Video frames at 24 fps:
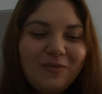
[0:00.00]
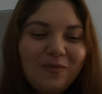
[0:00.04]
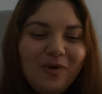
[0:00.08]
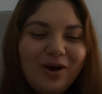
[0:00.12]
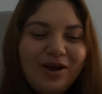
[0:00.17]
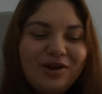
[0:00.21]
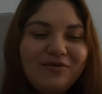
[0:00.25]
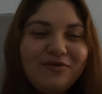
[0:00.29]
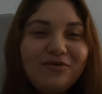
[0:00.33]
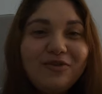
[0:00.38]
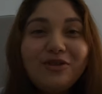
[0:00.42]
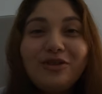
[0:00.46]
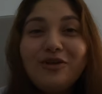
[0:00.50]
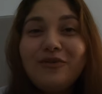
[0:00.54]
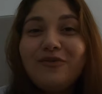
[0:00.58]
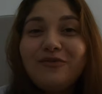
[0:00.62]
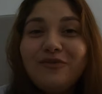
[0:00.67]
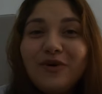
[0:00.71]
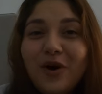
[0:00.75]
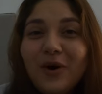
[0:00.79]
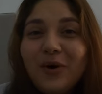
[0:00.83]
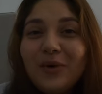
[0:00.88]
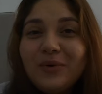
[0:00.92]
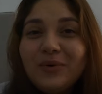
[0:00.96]
went for the
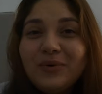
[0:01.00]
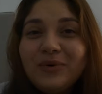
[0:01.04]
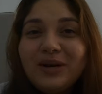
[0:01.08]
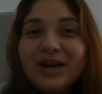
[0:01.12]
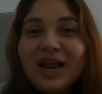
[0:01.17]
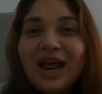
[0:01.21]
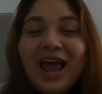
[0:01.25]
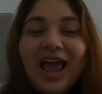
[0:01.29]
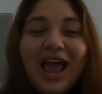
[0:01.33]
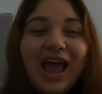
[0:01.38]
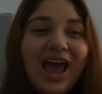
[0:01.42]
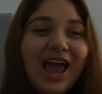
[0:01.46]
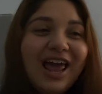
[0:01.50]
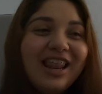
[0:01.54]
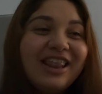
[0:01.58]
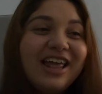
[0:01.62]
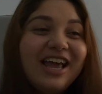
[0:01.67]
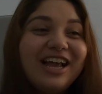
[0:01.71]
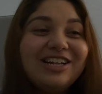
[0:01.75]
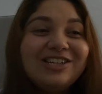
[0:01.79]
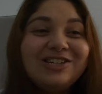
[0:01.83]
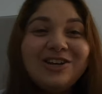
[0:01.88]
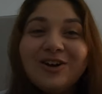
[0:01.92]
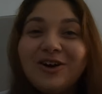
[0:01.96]
phone and
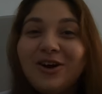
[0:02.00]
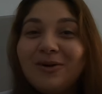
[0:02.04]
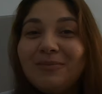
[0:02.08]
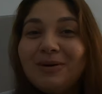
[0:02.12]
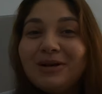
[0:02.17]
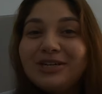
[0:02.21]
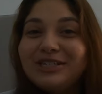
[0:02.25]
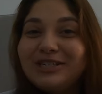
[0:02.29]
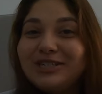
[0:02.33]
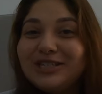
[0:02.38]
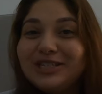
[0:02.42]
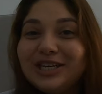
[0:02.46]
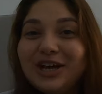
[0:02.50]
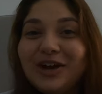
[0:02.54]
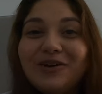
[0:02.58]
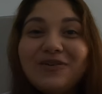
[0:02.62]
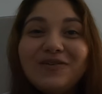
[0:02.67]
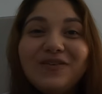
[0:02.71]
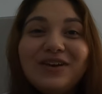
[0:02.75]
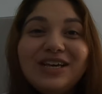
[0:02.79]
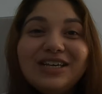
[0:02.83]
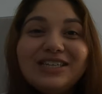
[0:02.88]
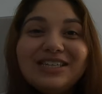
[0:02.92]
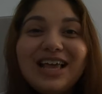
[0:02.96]
like took a bunch of
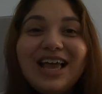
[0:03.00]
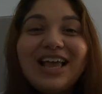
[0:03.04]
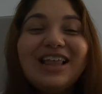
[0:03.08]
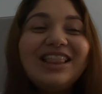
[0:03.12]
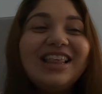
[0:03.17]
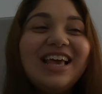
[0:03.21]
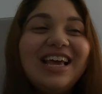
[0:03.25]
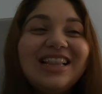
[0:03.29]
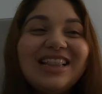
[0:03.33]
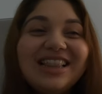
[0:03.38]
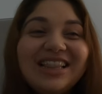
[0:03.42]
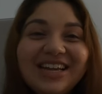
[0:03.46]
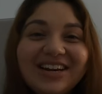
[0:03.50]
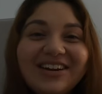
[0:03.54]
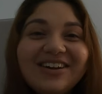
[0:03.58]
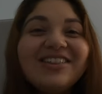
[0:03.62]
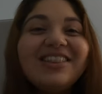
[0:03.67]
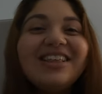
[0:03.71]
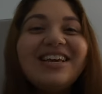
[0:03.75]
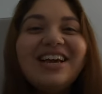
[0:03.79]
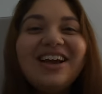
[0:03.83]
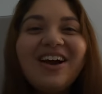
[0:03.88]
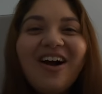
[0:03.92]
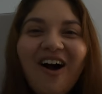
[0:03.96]
selfies and then
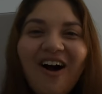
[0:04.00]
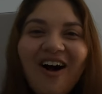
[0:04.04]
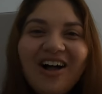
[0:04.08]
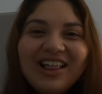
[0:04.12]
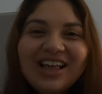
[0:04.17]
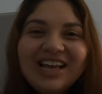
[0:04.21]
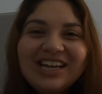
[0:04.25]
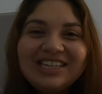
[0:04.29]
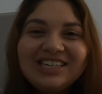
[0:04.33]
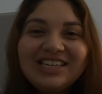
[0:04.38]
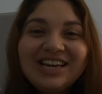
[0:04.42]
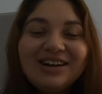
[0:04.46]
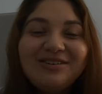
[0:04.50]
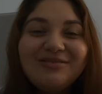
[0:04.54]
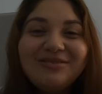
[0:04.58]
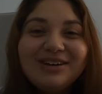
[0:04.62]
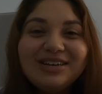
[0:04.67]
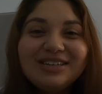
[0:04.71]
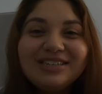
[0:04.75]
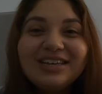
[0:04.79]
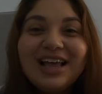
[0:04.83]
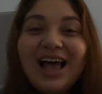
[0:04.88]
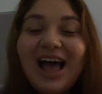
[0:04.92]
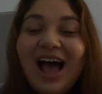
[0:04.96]
literally all I said
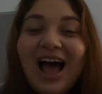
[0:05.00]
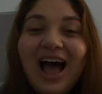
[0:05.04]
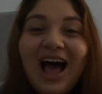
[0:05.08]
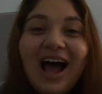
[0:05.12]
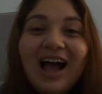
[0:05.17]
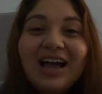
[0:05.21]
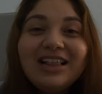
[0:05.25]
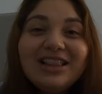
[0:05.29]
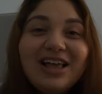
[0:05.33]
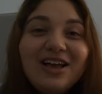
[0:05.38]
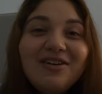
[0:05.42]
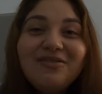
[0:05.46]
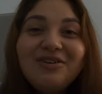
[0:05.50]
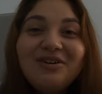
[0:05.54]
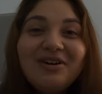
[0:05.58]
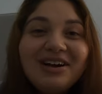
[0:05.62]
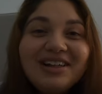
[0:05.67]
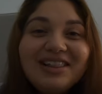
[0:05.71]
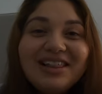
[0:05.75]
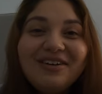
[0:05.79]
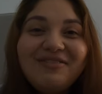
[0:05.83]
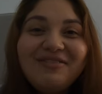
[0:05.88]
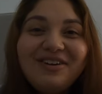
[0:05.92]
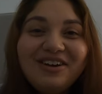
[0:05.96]
was I love you
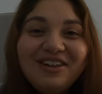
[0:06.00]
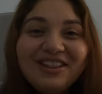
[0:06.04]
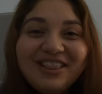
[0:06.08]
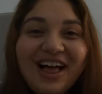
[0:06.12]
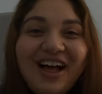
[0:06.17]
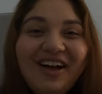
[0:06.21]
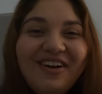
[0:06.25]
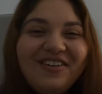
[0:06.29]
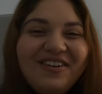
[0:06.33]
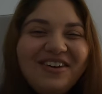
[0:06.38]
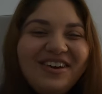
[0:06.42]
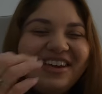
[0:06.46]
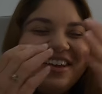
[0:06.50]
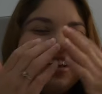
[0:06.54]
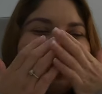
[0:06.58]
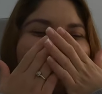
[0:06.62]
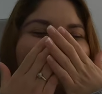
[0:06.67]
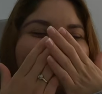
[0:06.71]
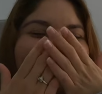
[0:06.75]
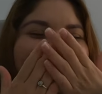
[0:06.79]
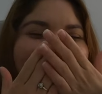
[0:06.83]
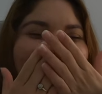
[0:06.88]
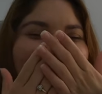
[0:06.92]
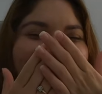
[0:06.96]
I love you love
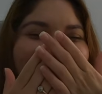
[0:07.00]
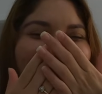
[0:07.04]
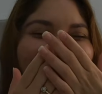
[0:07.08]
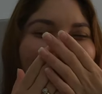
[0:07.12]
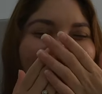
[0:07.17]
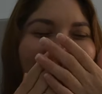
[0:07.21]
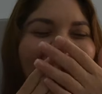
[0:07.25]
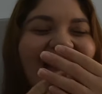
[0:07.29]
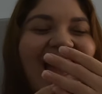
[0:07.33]
you